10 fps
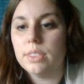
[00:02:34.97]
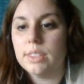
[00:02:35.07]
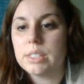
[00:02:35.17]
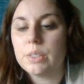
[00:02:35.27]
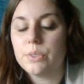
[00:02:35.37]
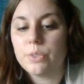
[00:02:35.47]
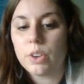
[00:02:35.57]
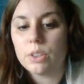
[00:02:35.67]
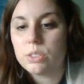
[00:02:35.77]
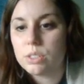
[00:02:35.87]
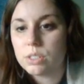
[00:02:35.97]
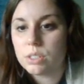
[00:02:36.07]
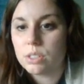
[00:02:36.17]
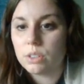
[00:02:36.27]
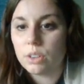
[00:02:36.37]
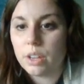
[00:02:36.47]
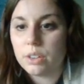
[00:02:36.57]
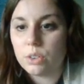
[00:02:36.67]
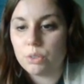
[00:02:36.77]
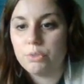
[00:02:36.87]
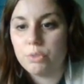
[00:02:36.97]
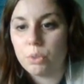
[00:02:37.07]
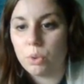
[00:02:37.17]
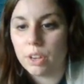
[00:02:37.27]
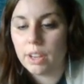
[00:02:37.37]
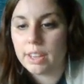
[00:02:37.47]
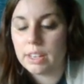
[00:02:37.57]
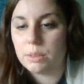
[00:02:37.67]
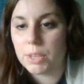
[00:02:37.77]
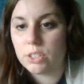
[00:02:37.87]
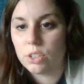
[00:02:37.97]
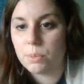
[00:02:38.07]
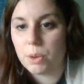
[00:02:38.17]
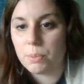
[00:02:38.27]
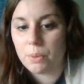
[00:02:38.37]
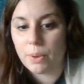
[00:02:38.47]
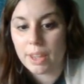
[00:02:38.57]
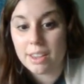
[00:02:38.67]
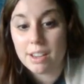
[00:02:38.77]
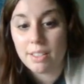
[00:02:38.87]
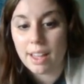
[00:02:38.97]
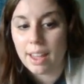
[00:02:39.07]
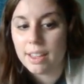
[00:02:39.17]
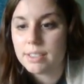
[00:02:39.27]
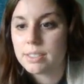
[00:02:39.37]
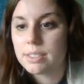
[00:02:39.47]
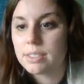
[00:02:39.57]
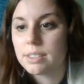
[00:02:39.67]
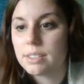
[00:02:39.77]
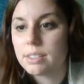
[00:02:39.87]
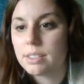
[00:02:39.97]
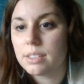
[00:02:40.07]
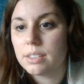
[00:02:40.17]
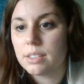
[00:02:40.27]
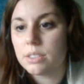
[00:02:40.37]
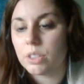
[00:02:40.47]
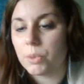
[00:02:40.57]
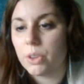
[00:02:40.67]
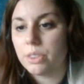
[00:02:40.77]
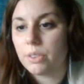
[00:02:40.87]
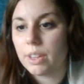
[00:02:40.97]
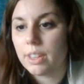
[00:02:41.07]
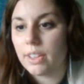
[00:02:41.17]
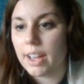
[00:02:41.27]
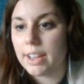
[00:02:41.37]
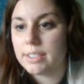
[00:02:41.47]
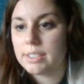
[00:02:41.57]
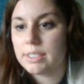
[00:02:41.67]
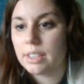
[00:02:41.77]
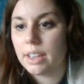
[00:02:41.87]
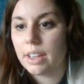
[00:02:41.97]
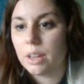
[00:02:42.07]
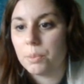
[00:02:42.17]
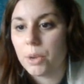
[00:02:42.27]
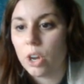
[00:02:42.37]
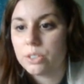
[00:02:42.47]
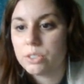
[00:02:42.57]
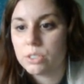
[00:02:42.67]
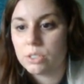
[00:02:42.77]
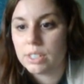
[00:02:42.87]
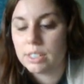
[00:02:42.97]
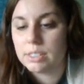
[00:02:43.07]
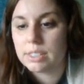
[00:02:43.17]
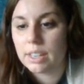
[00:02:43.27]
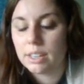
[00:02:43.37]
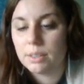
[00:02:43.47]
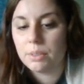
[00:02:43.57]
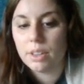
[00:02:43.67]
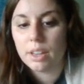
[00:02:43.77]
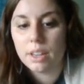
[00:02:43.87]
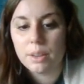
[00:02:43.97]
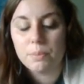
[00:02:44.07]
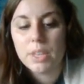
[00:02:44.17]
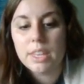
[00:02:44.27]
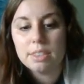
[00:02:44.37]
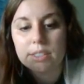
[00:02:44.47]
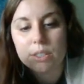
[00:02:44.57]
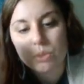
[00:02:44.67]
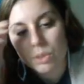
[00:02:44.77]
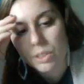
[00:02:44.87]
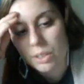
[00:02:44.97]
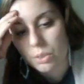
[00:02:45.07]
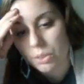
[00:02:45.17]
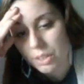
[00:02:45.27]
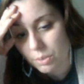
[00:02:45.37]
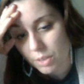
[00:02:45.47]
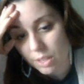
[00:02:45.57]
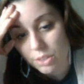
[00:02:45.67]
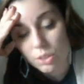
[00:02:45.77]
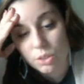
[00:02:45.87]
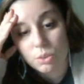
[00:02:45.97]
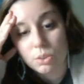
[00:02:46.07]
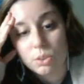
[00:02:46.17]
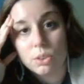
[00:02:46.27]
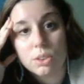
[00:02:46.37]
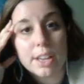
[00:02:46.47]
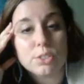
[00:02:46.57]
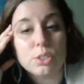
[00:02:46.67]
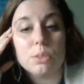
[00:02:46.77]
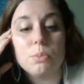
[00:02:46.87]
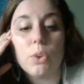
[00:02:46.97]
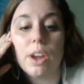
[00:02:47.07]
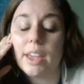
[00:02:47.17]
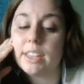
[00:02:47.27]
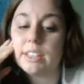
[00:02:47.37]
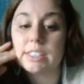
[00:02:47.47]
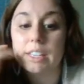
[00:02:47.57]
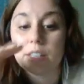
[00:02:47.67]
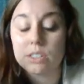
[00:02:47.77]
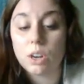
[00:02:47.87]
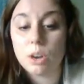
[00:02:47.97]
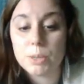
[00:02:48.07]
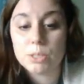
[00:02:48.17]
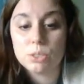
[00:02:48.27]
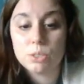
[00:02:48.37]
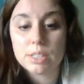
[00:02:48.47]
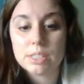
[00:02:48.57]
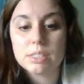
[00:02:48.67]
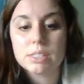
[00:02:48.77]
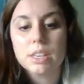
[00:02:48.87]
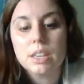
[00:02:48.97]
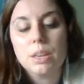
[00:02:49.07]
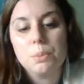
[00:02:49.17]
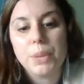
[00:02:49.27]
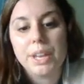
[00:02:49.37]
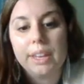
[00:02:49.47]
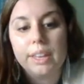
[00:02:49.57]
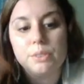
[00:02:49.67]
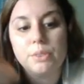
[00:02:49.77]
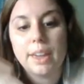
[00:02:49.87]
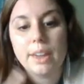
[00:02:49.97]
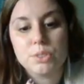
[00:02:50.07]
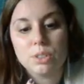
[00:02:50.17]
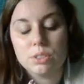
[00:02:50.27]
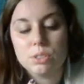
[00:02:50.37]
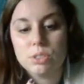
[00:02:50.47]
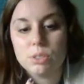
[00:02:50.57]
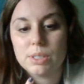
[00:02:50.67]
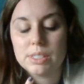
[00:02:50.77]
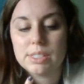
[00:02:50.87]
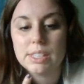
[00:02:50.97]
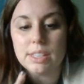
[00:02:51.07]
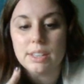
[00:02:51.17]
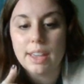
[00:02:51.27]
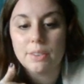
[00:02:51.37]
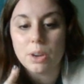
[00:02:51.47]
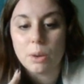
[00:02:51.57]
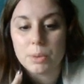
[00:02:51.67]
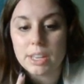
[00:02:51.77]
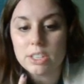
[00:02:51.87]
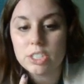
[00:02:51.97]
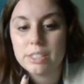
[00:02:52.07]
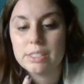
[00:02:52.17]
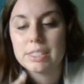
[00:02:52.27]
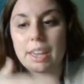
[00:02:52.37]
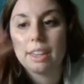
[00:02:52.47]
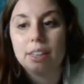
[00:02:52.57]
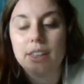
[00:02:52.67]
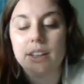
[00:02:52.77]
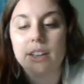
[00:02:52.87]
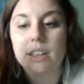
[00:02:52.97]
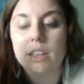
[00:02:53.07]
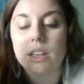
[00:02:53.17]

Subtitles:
this first, under 4, I need to make sure I'm on my right class. So I'm on the right class. All students. This is a really cool thing with Google Classroom where I can assign it to all my students. But if I have certain students that have accommodations, I can